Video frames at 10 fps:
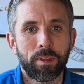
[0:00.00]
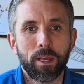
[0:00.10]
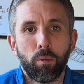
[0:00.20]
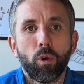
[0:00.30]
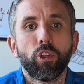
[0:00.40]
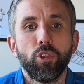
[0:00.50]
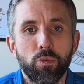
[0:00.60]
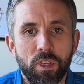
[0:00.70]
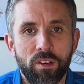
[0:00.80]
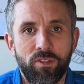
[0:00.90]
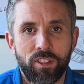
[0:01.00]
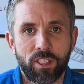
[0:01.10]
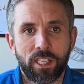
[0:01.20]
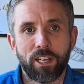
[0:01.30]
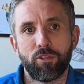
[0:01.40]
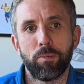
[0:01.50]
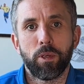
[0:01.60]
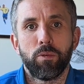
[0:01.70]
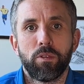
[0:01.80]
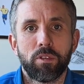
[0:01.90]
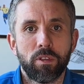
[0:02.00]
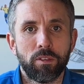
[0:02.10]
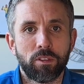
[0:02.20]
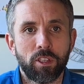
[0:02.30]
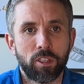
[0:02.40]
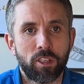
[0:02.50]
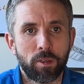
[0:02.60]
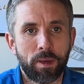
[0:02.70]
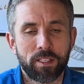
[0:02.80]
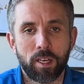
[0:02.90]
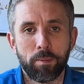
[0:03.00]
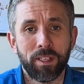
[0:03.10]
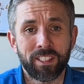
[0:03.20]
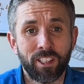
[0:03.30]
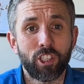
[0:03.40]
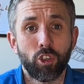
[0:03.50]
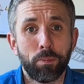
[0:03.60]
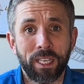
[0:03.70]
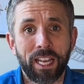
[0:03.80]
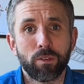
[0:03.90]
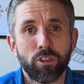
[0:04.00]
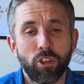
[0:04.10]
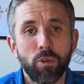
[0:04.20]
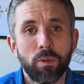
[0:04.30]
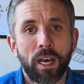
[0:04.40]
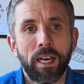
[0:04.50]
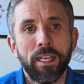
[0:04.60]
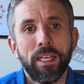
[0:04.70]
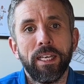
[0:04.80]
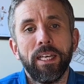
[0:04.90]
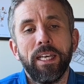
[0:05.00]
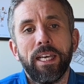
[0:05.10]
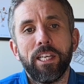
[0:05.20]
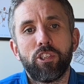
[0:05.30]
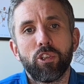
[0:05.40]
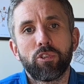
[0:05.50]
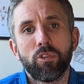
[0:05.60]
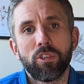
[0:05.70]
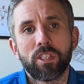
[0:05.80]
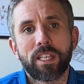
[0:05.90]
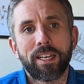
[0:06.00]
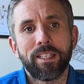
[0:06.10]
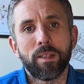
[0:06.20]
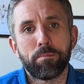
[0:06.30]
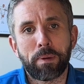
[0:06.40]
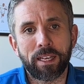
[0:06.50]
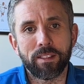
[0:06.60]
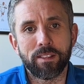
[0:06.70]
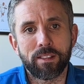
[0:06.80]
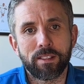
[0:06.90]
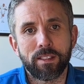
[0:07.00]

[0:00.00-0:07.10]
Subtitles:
They want to use their physical attributes to the best of their abilities, and they should be allowed to do that. It's just understanding the balance.